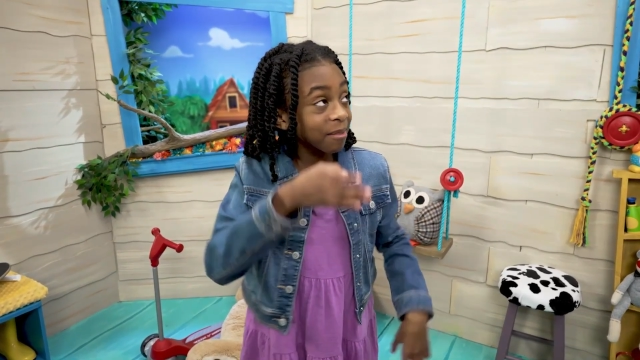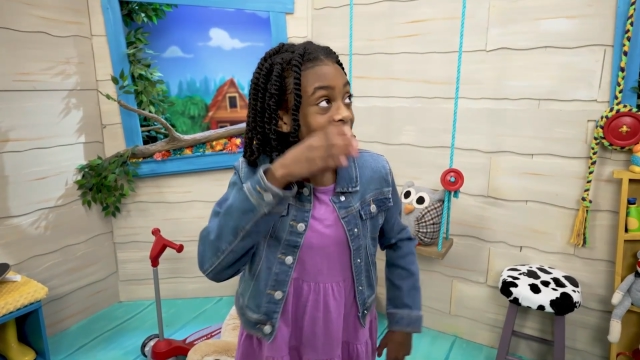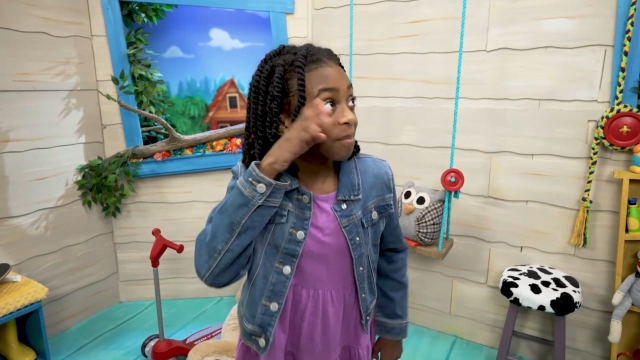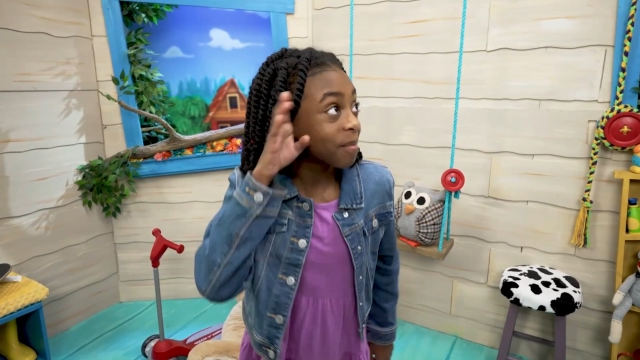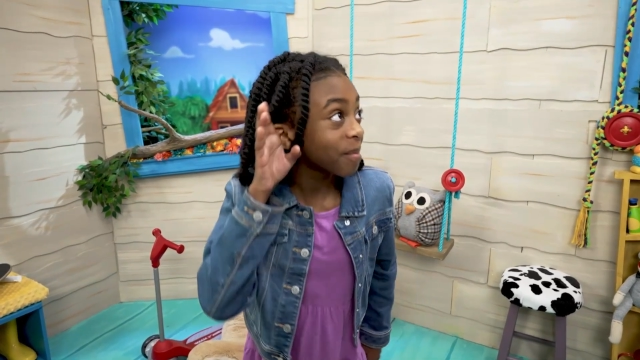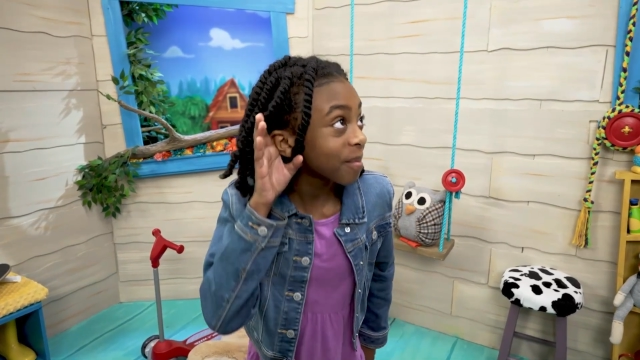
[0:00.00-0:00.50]

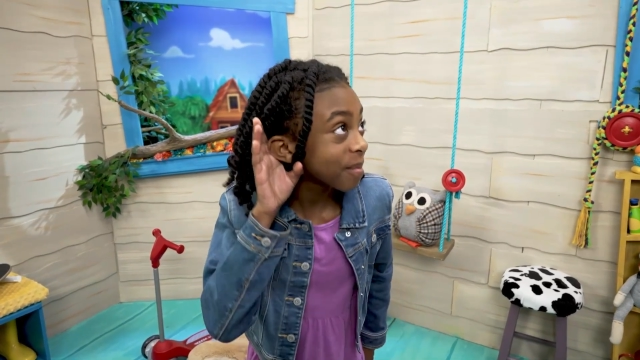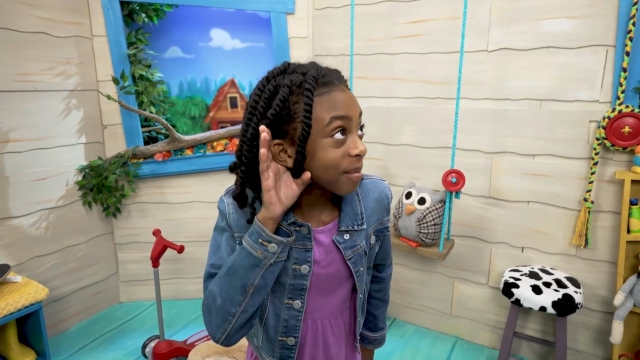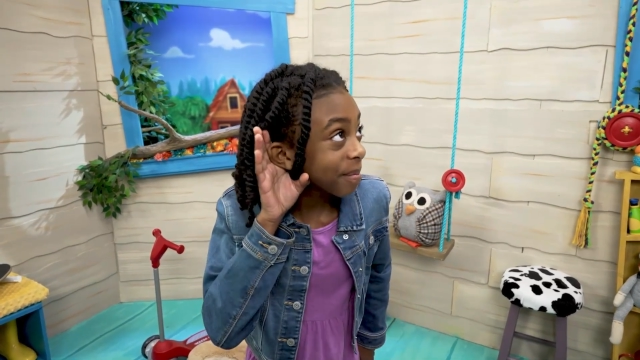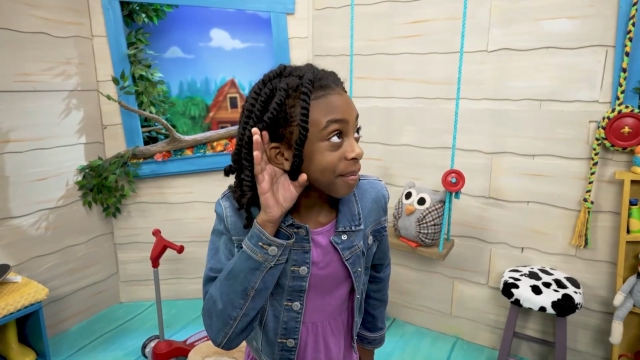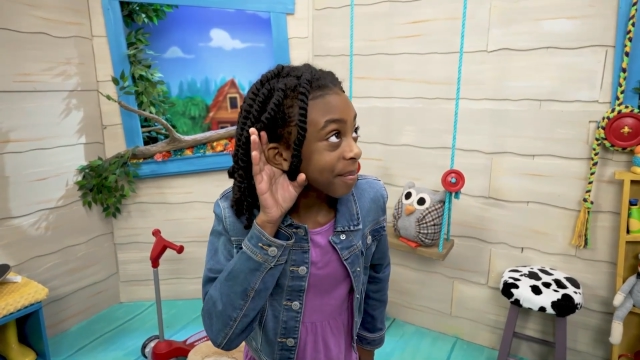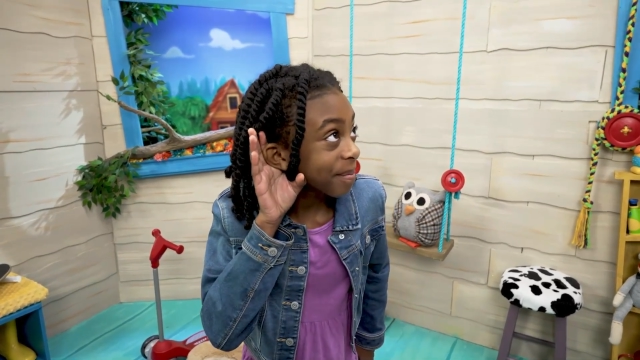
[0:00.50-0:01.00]

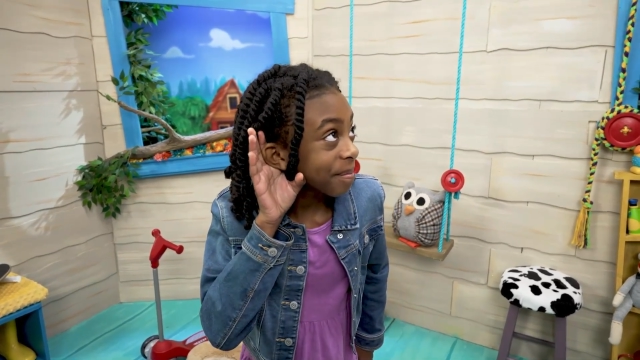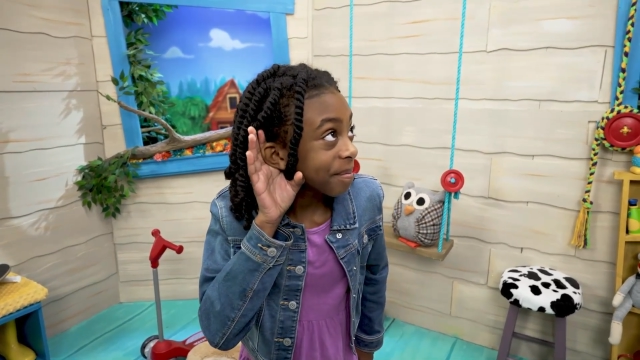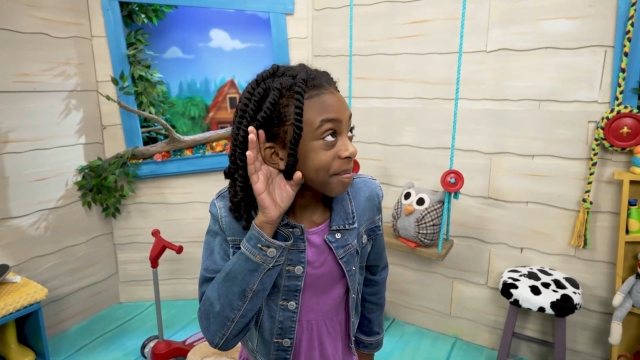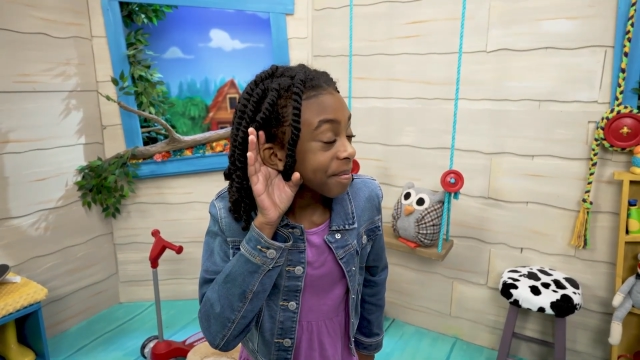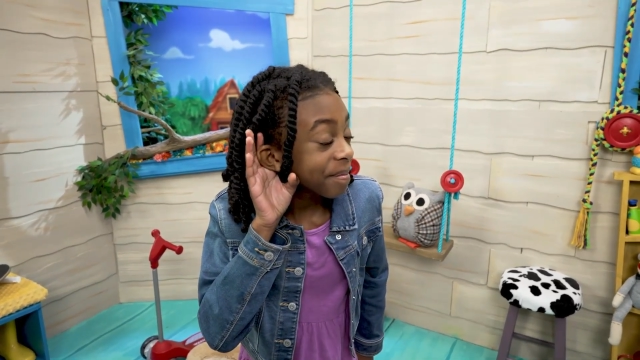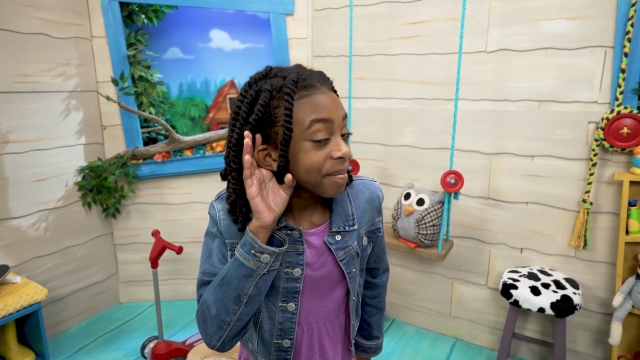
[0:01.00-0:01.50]
Got
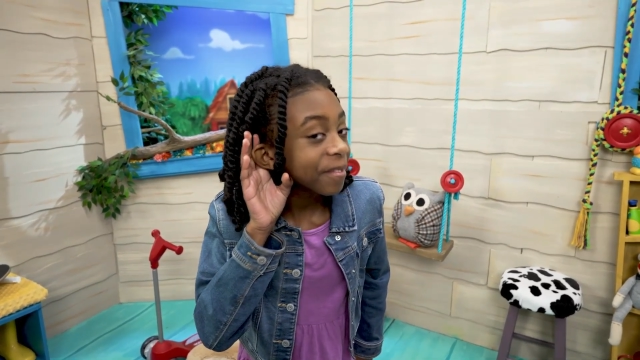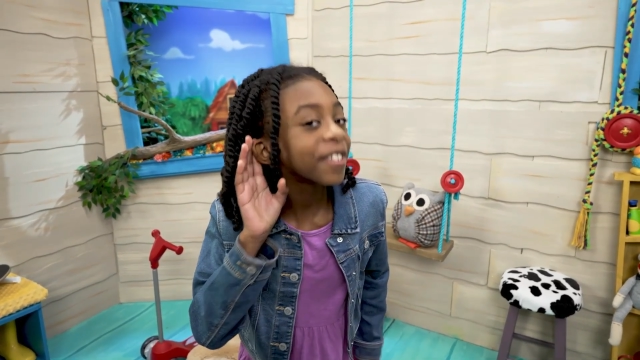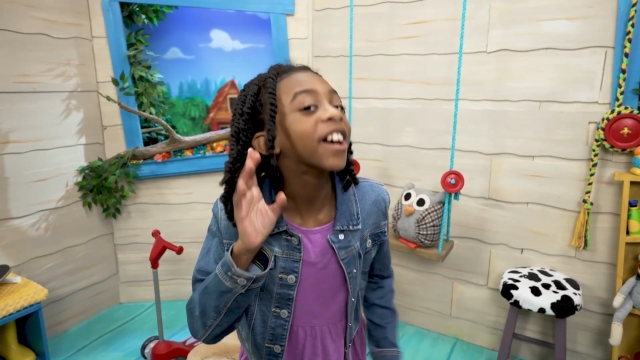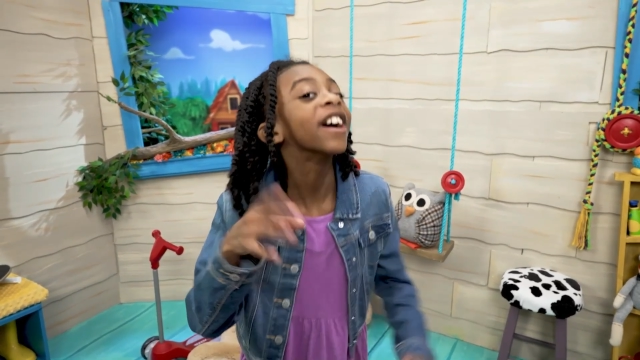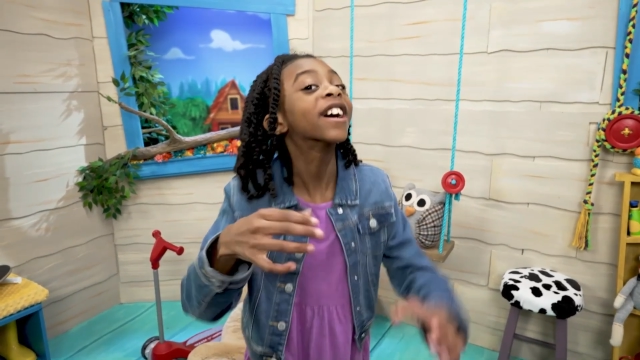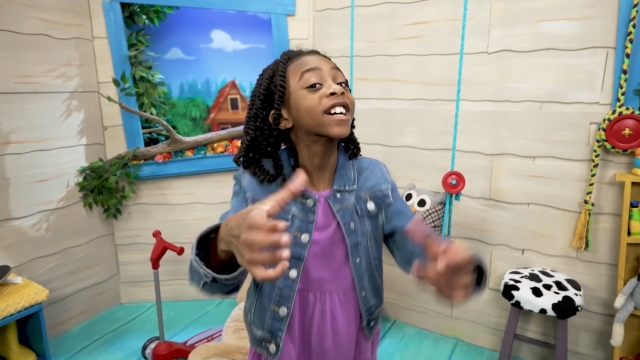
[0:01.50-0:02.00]

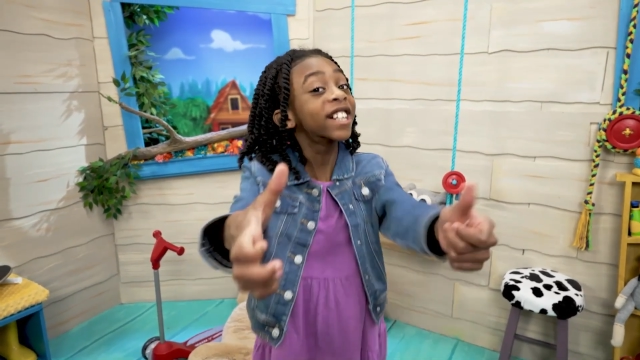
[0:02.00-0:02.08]
it!